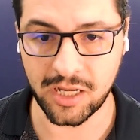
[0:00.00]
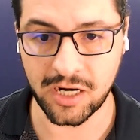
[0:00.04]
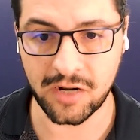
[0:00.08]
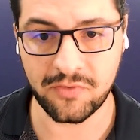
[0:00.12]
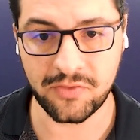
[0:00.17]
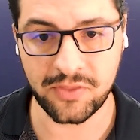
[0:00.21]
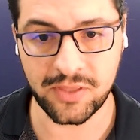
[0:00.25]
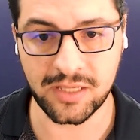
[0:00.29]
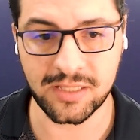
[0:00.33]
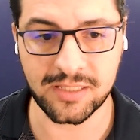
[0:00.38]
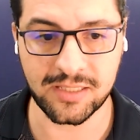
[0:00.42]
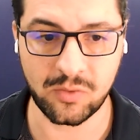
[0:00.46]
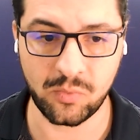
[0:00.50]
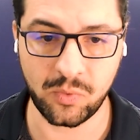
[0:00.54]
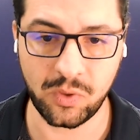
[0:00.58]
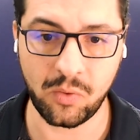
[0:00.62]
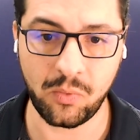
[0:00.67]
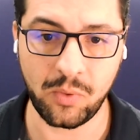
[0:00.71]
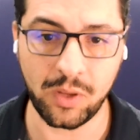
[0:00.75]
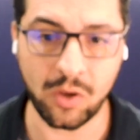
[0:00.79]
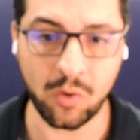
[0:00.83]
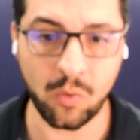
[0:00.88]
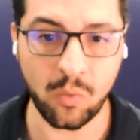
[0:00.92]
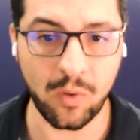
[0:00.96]
of things that we
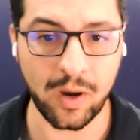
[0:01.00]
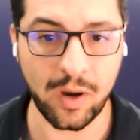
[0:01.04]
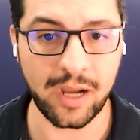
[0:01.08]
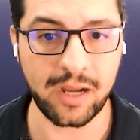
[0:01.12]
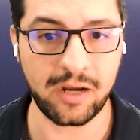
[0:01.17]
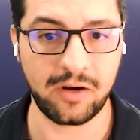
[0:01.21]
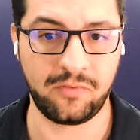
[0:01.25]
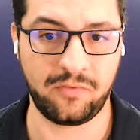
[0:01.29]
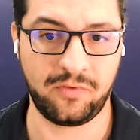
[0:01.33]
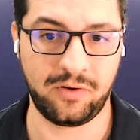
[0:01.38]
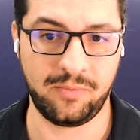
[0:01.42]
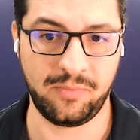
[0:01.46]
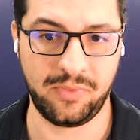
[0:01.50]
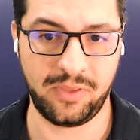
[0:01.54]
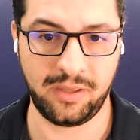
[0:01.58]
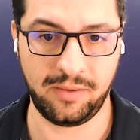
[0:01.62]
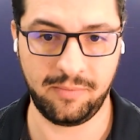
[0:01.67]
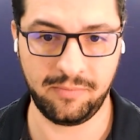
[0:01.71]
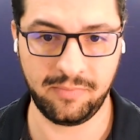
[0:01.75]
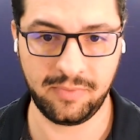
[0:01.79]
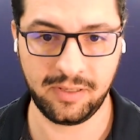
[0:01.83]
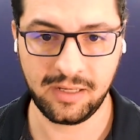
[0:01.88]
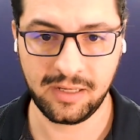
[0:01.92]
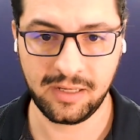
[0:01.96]
require from them.